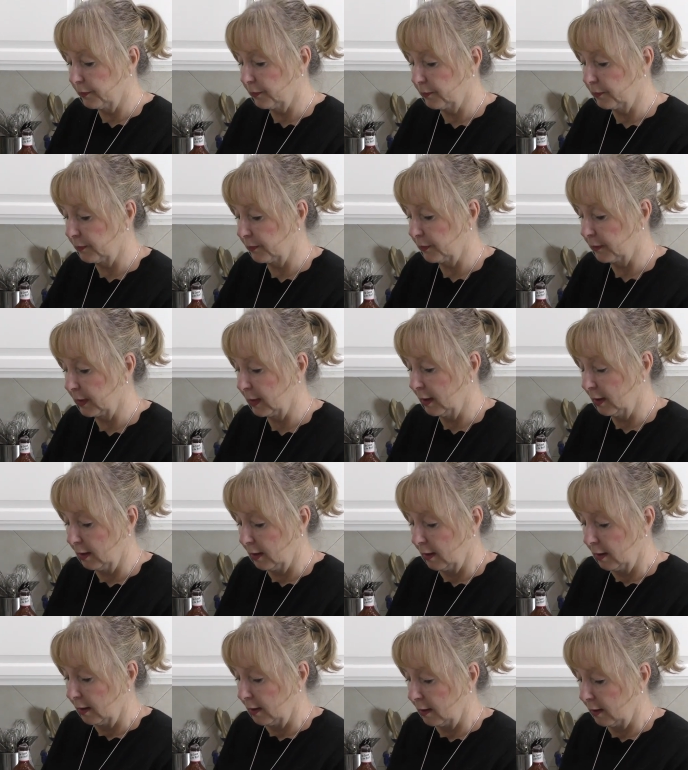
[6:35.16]

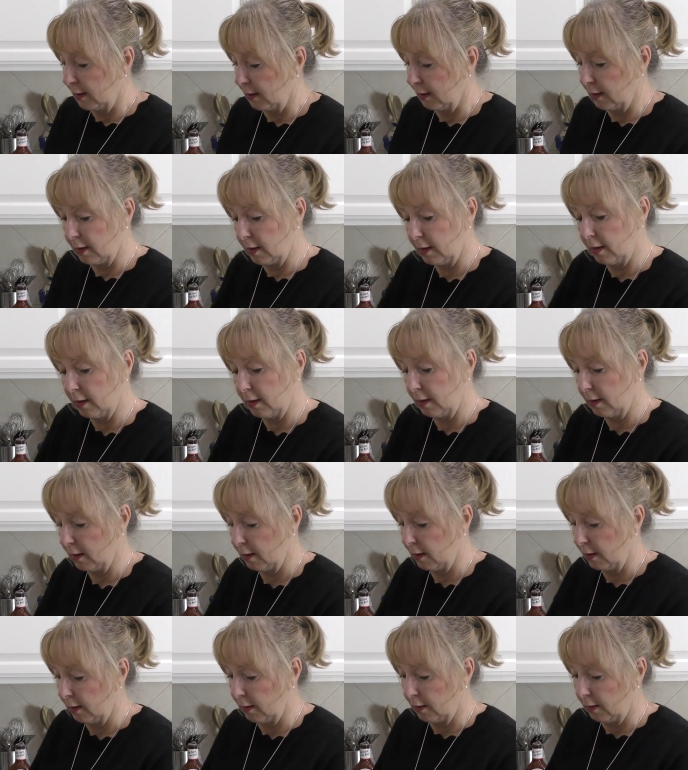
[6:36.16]

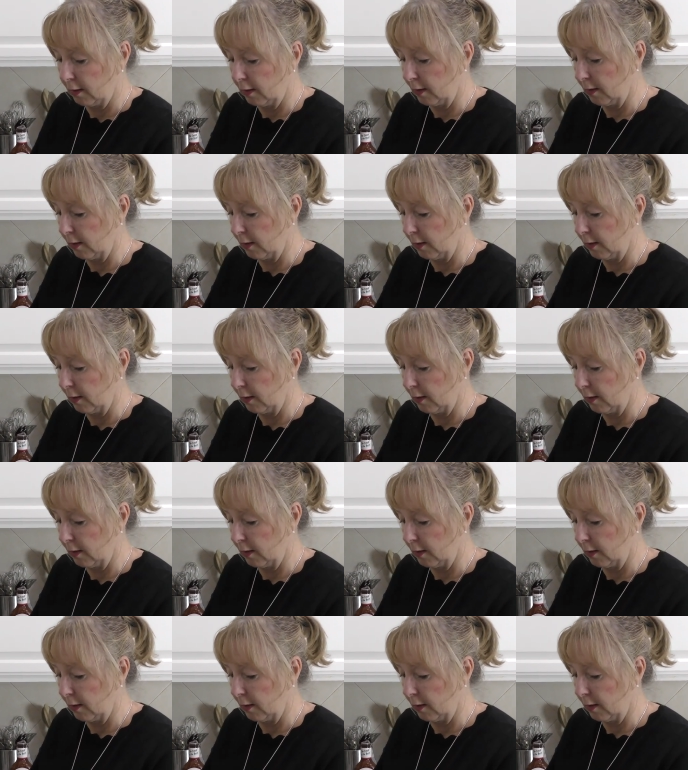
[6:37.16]
No one is speaking in this clip.